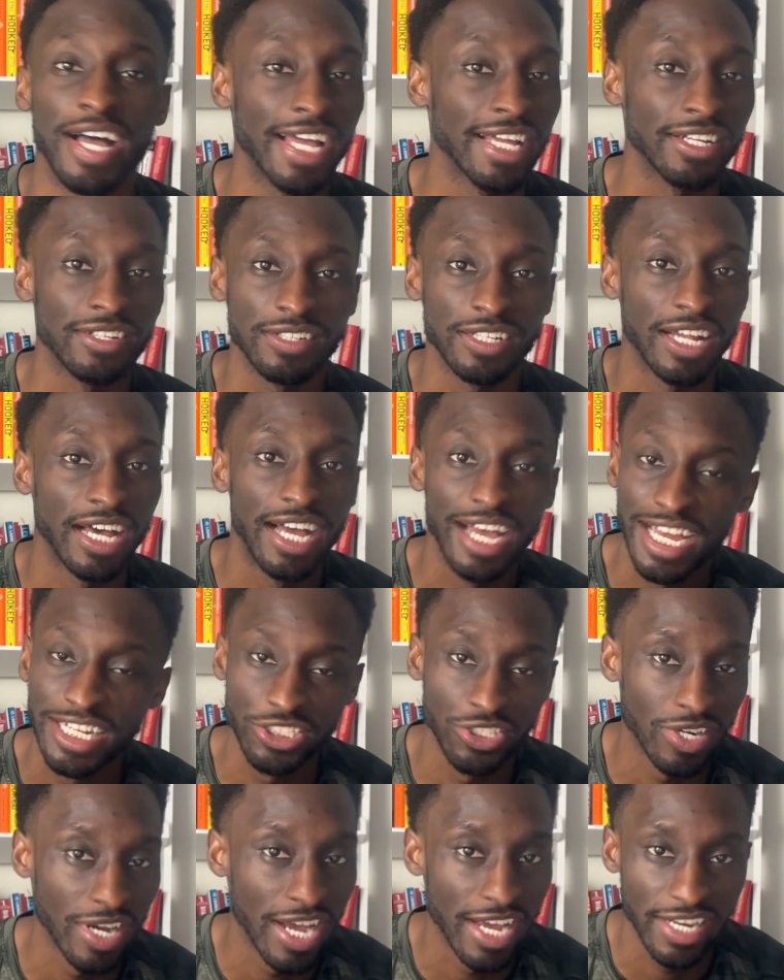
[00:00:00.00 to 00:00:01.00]
ain't gonna lie, I
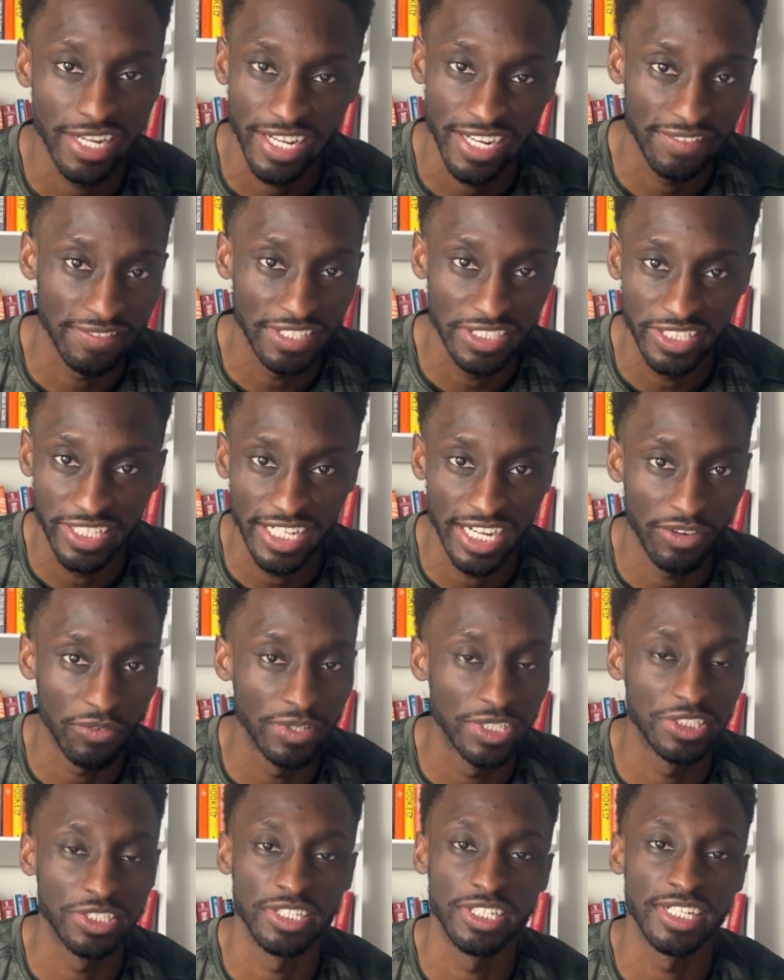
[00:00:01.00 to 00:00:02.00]
tried everything. I
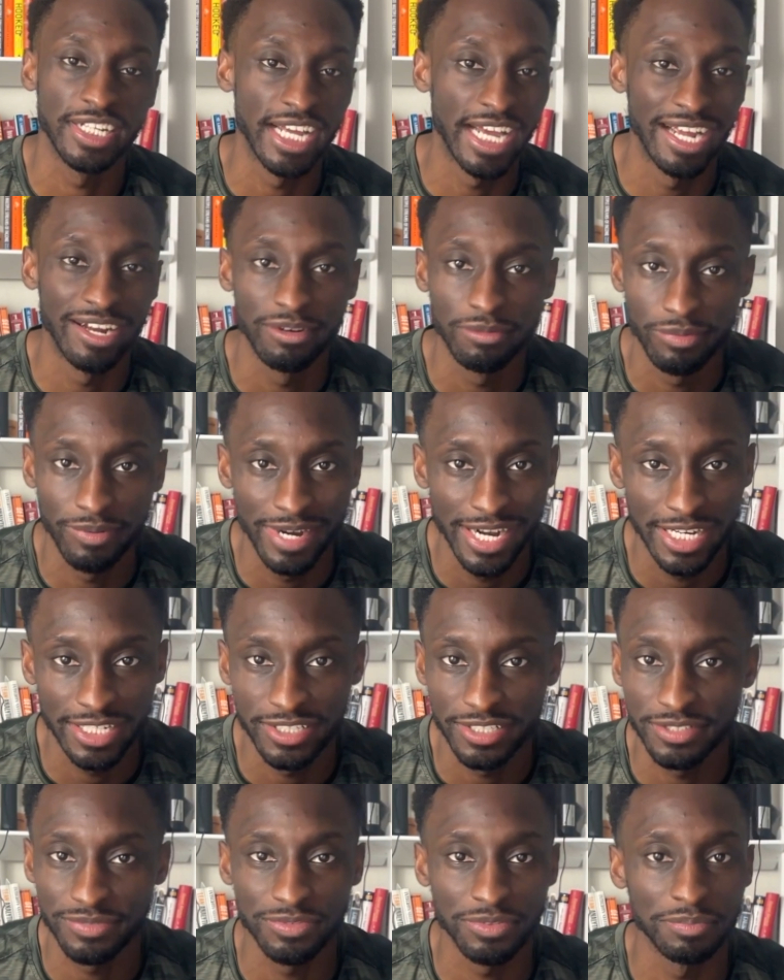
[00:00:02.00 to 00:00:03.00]
went to the
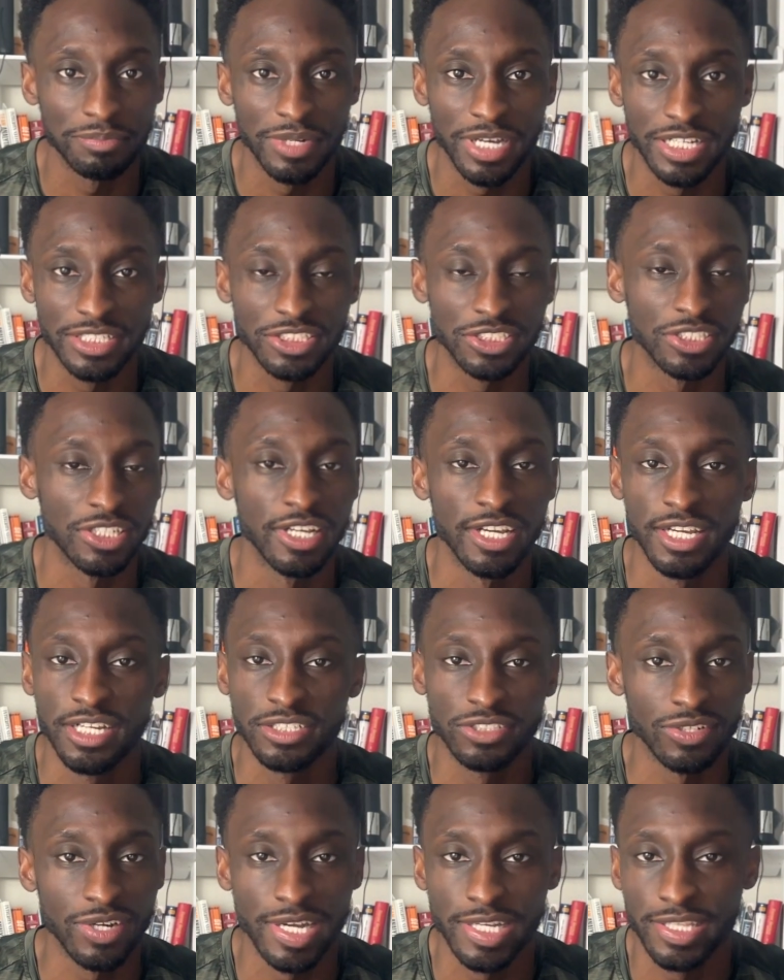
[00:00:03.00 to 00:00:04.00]
chiropractor for months,
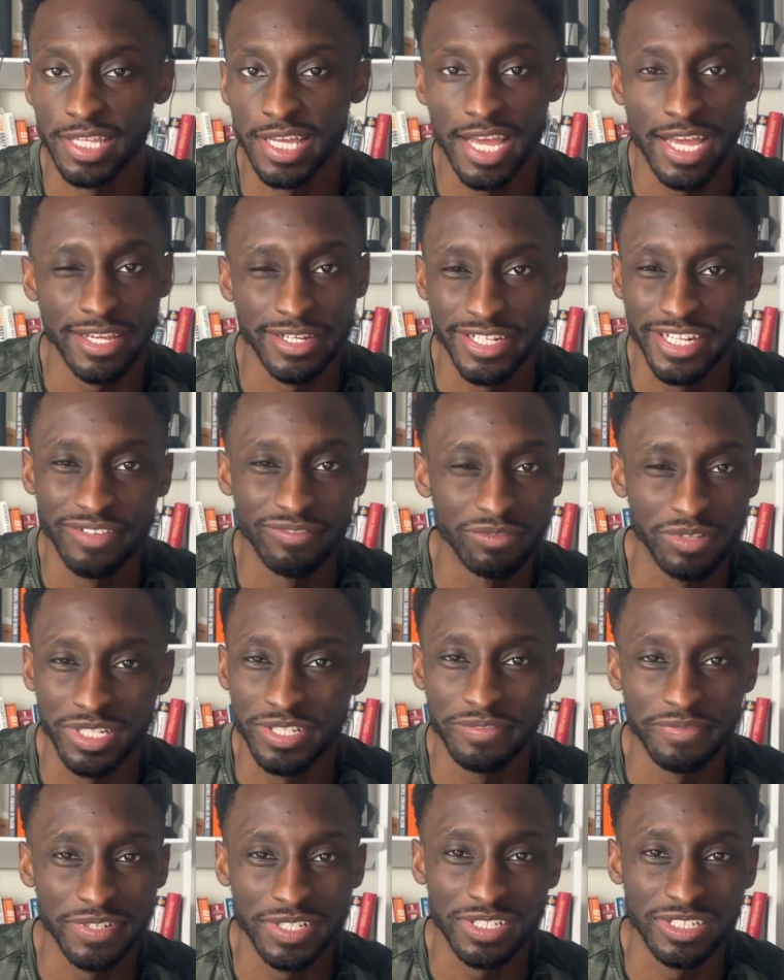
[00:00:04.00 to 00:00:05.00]
tried that, didn't really
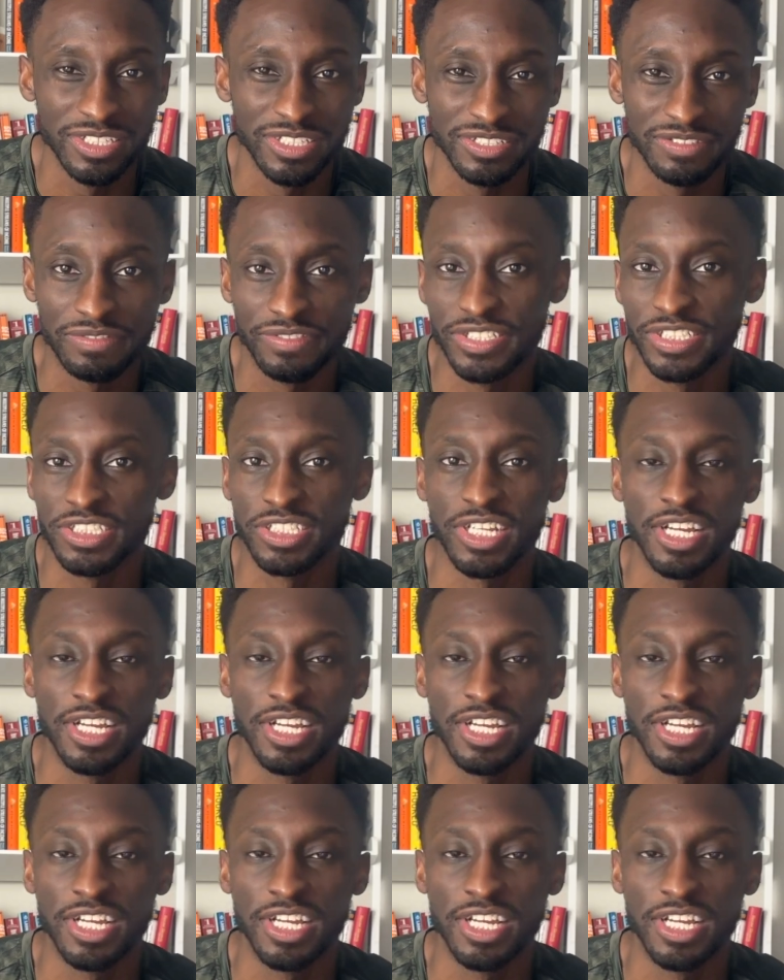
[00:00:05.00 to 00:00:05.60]
feel a difference.